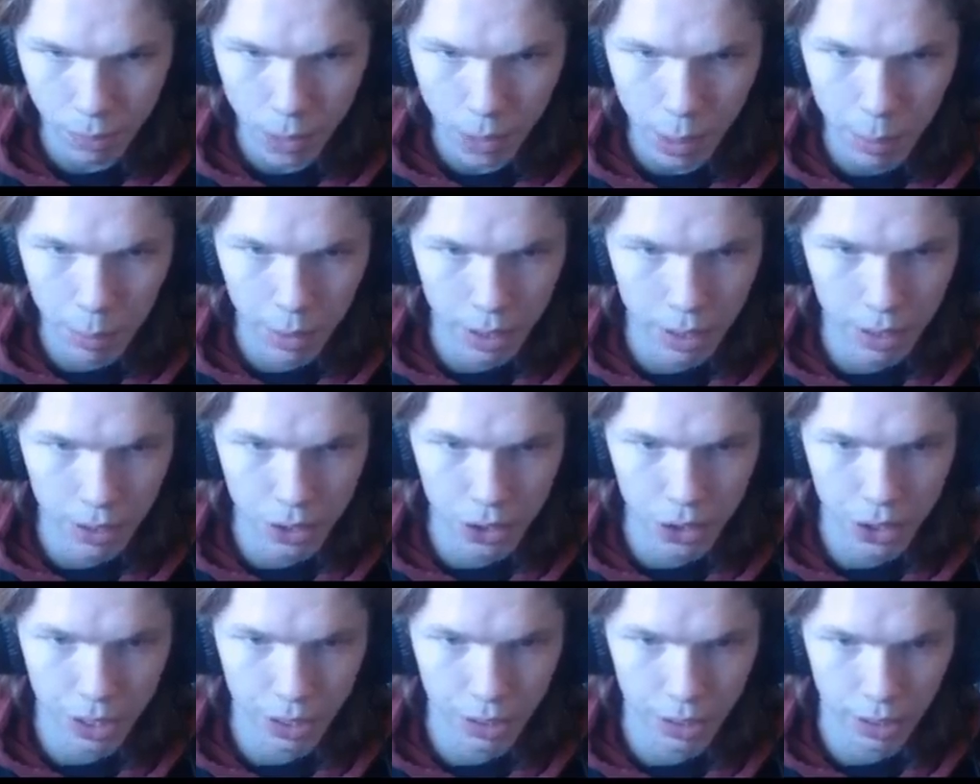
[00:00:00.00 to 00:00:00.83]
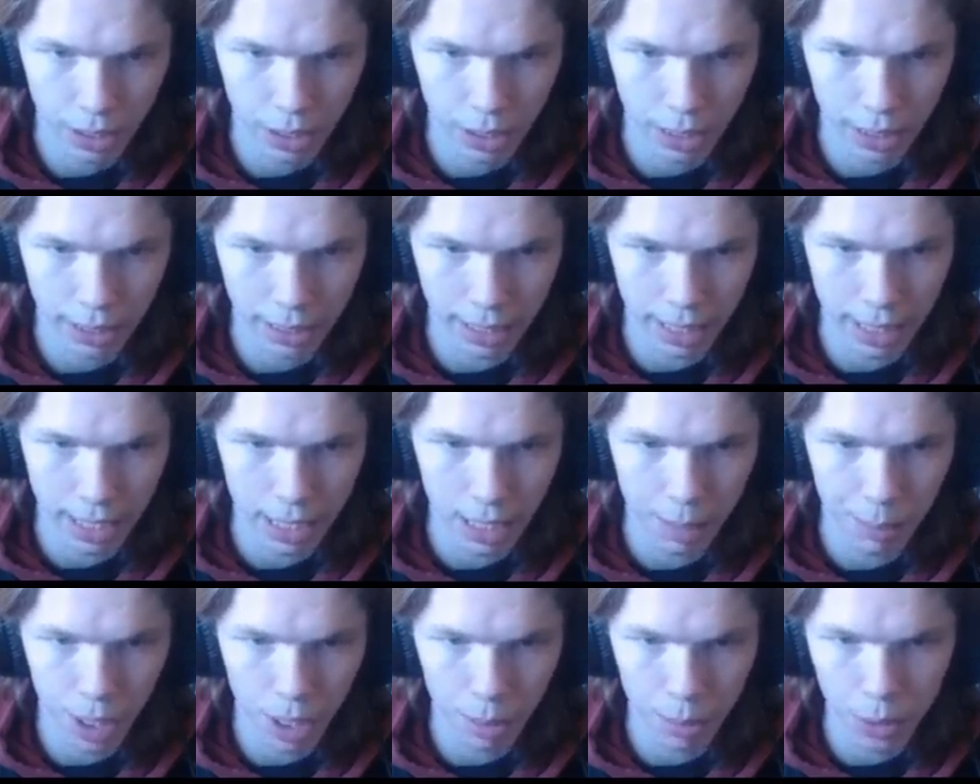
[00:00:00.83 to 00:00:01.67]
We're just here to collect 80
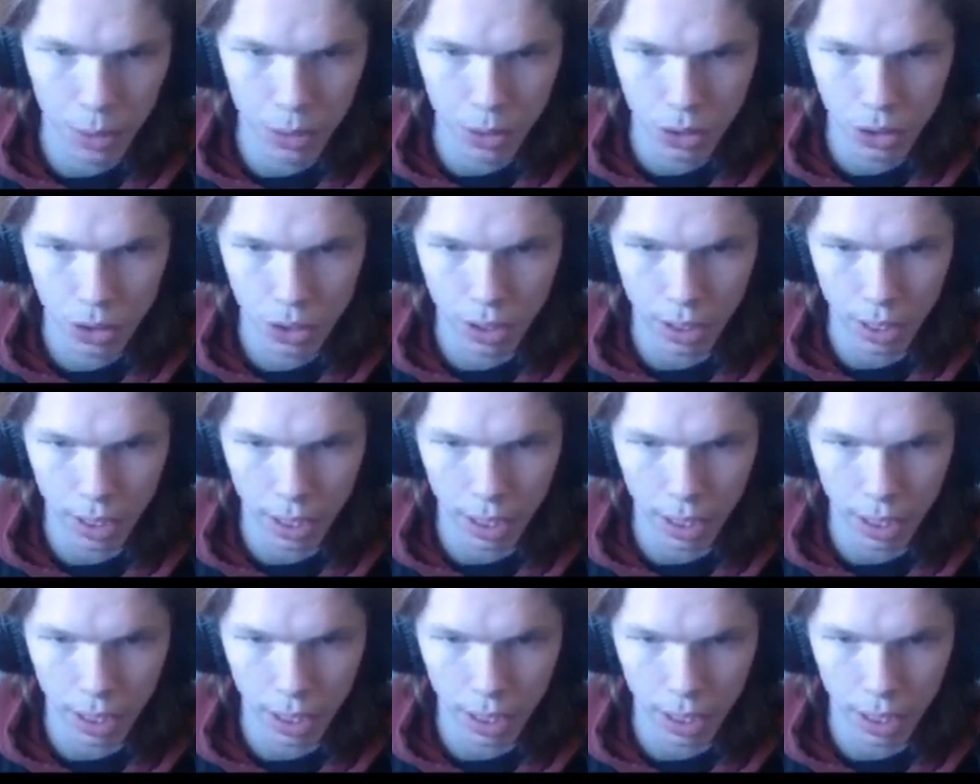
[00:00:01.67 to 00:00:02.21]
baubles.